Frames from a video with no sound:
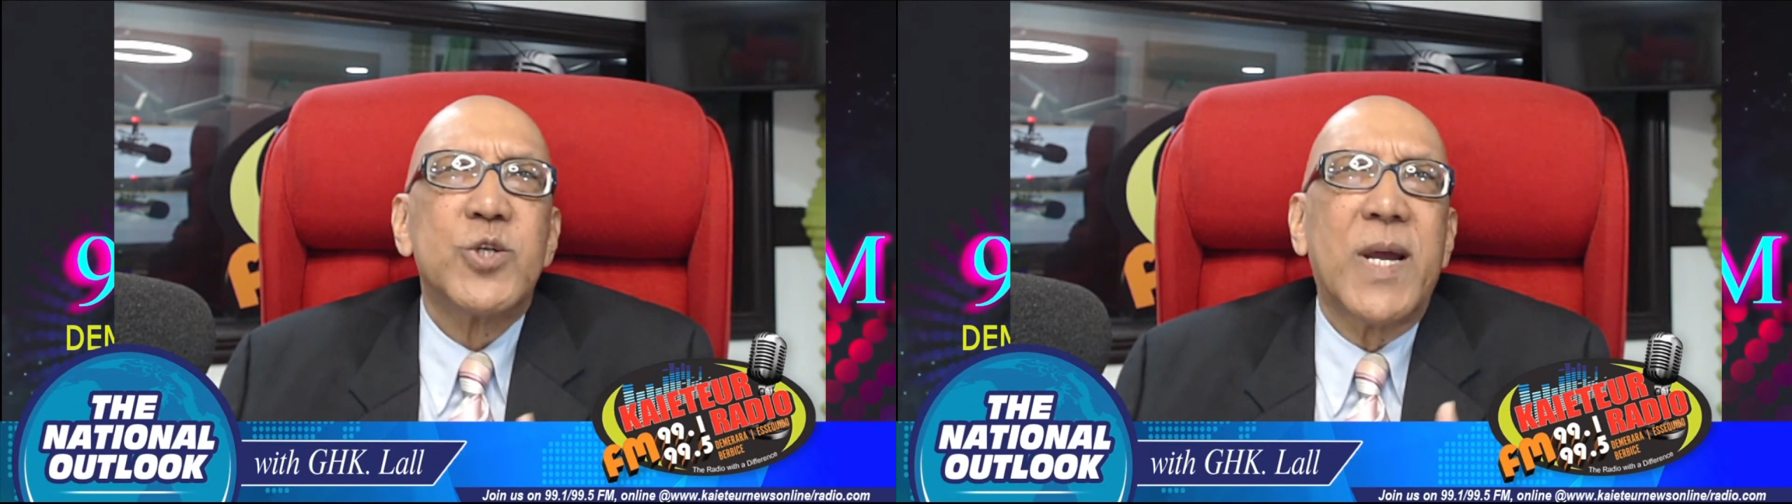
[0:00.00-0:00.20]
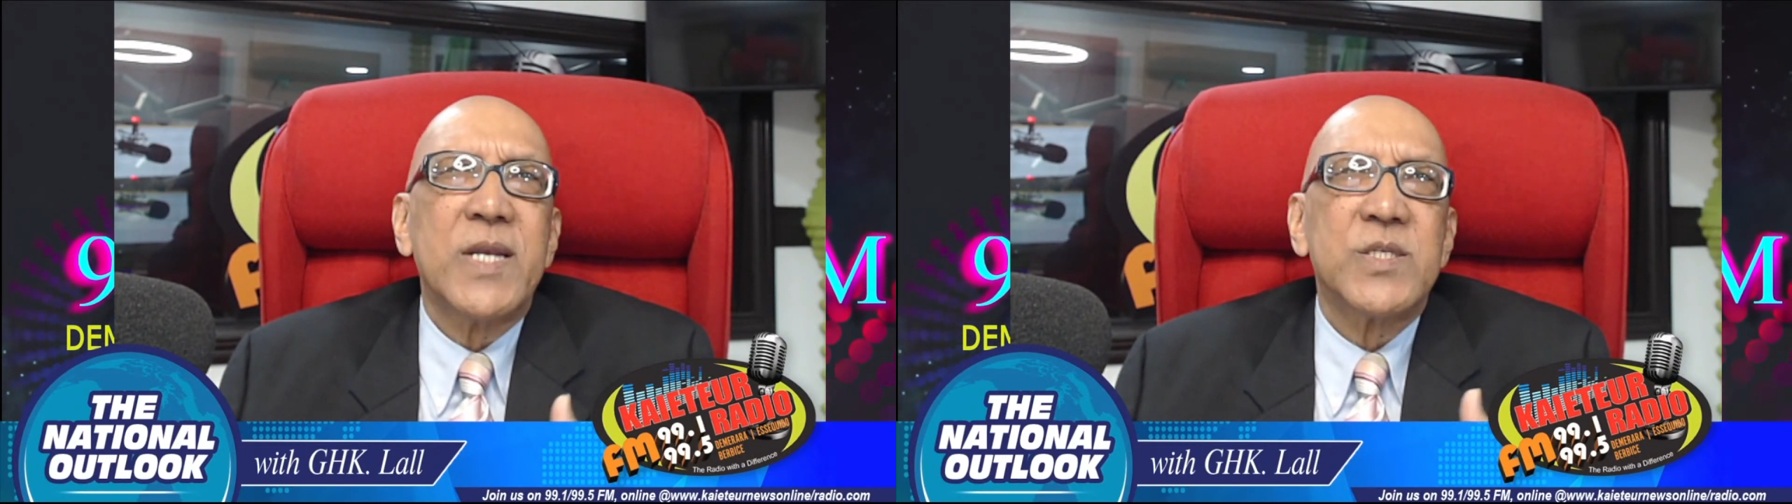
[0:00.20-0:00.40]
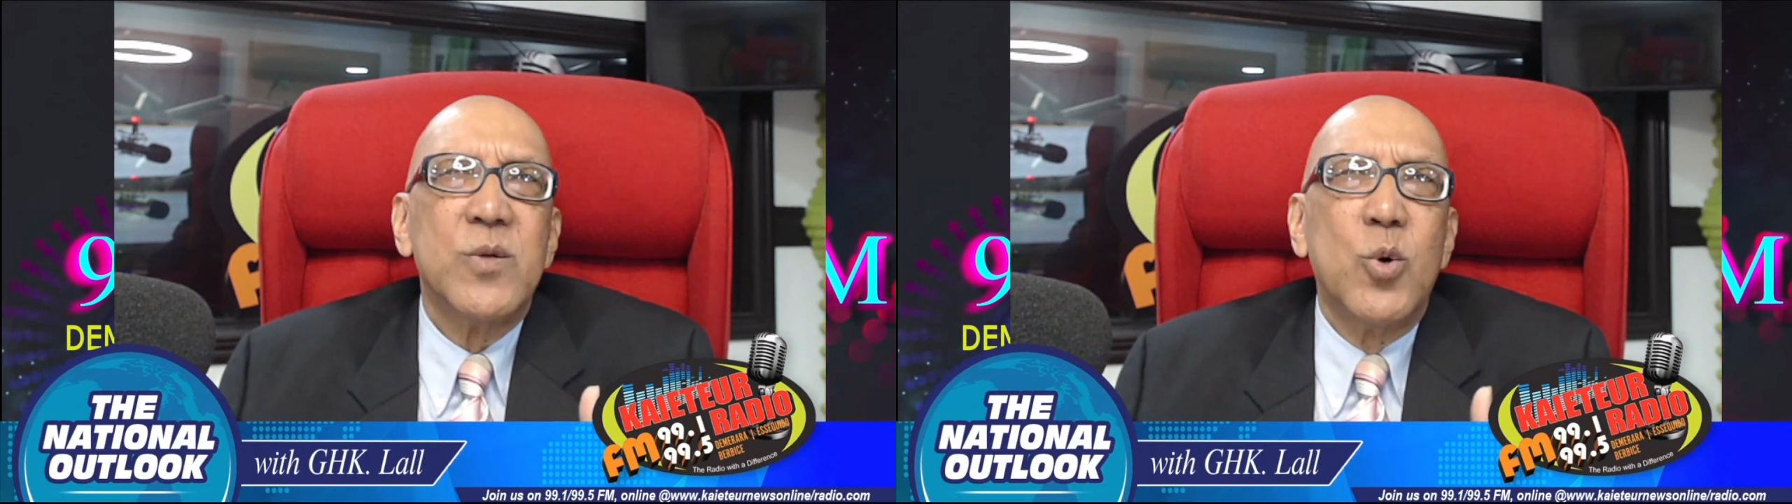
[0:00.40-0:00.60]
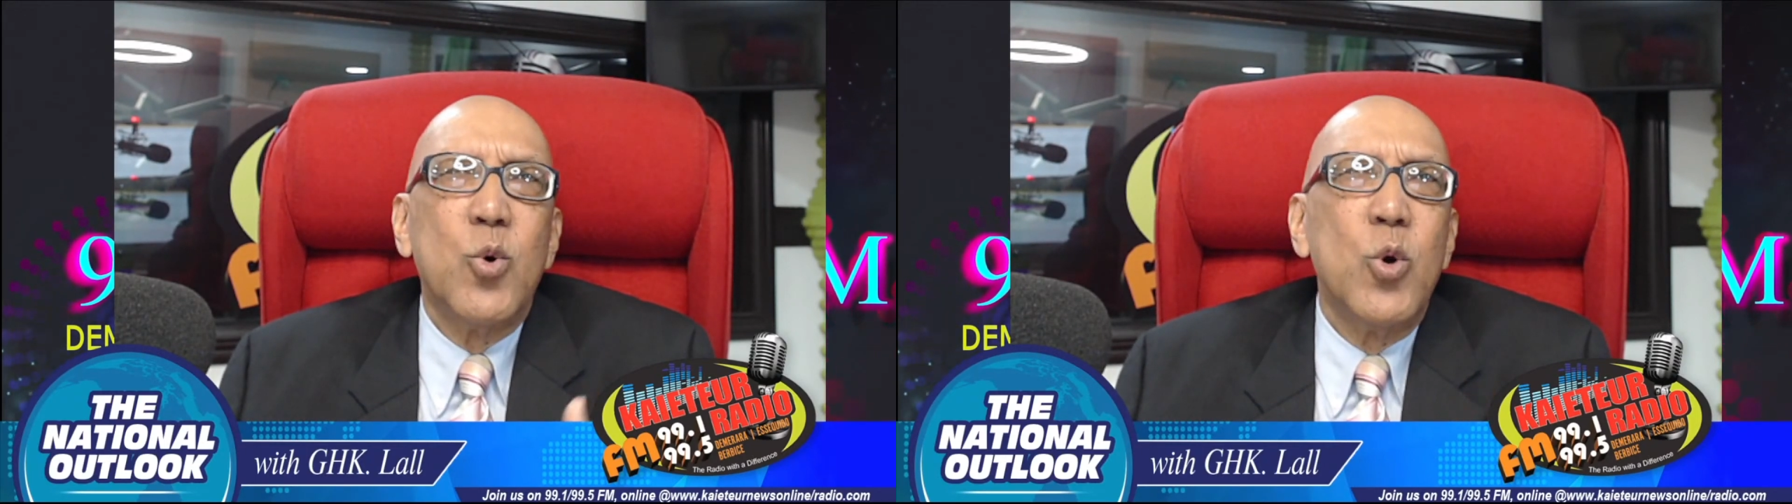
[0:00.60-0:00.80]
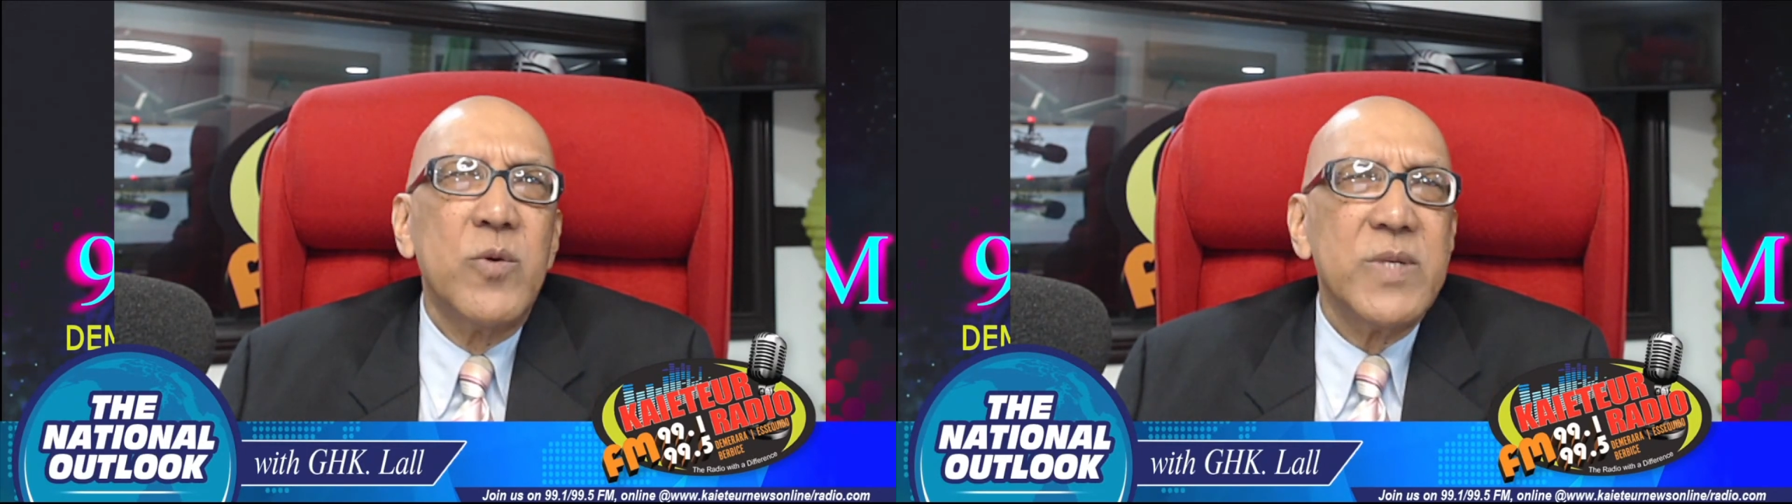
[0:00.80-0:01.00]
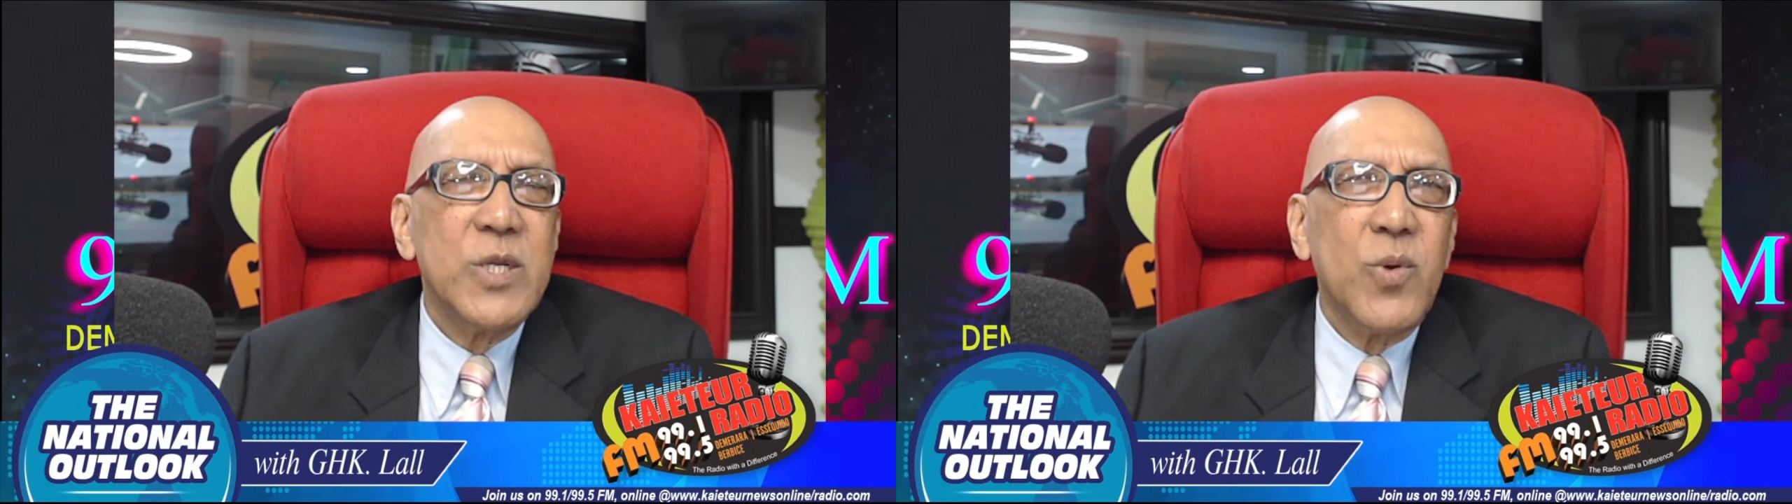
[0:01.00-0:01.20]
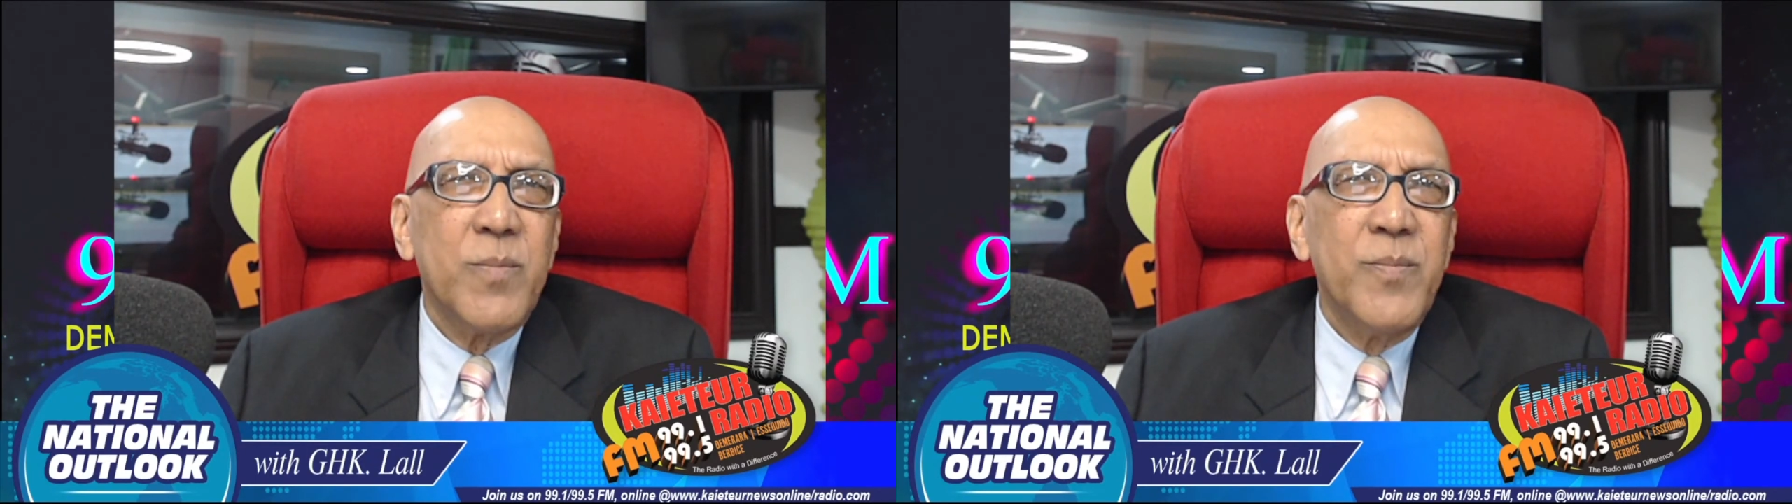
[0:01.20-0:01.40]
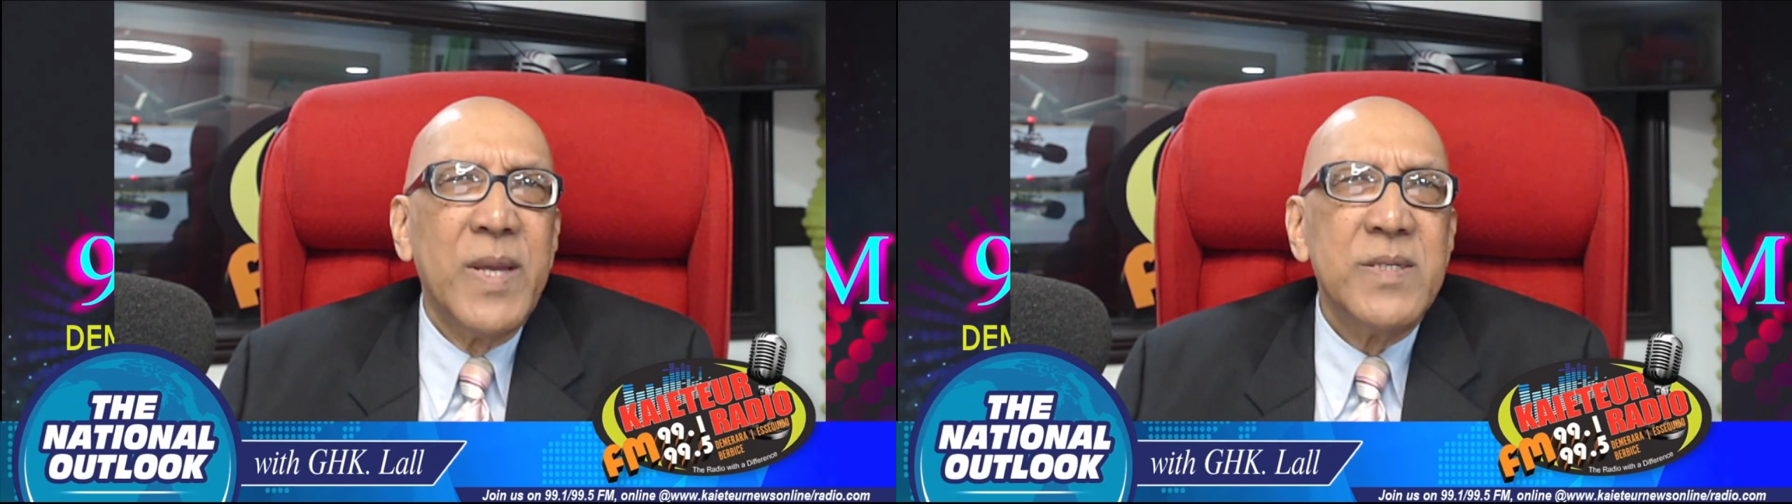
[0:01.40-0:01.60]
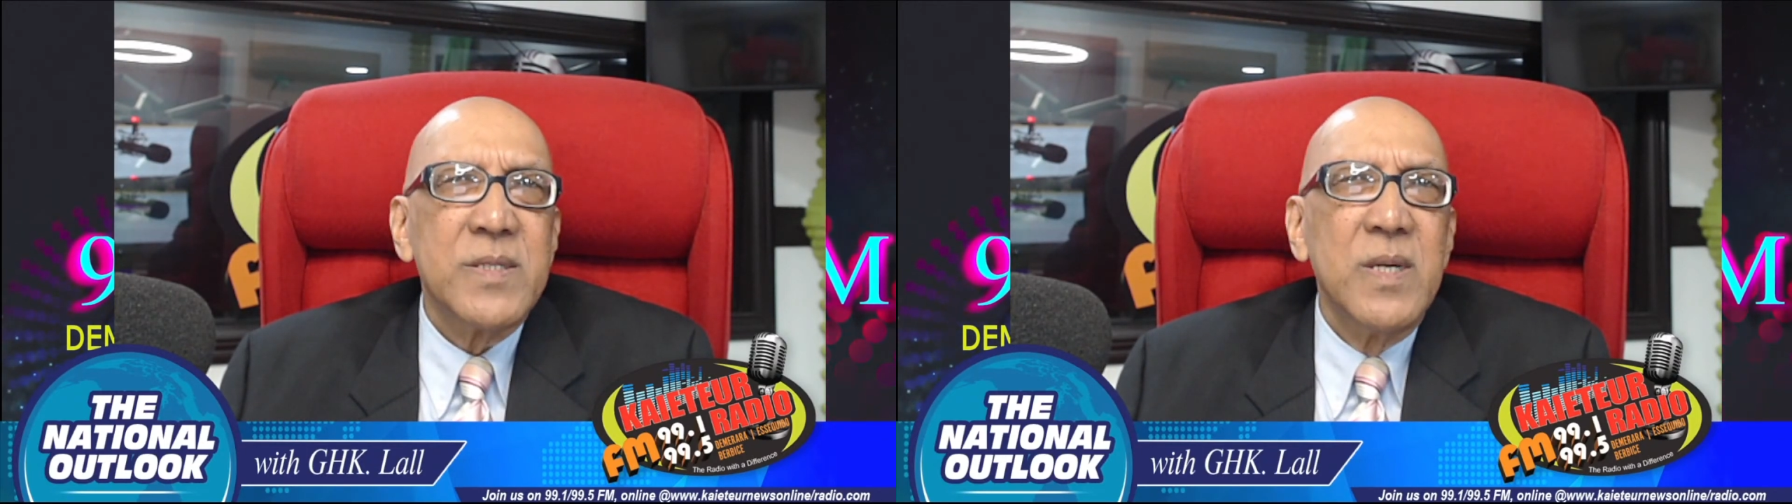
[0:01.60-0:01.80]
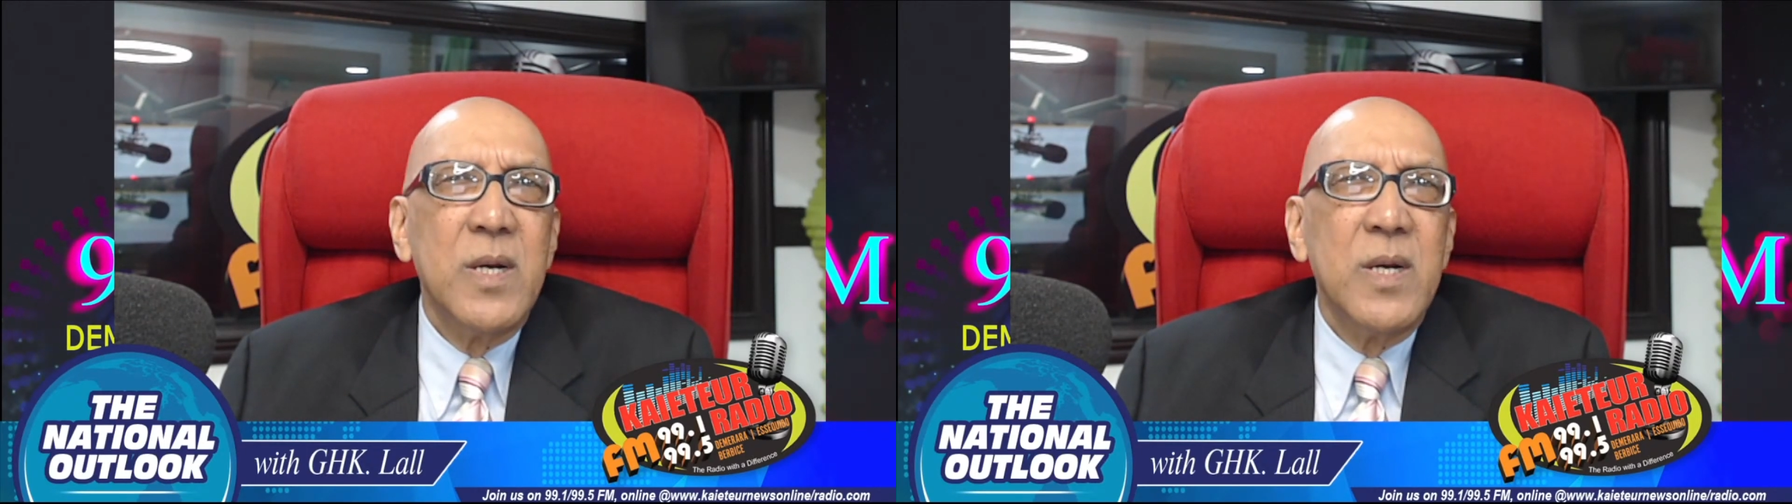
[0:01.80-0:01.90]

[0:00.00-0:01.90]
equipment,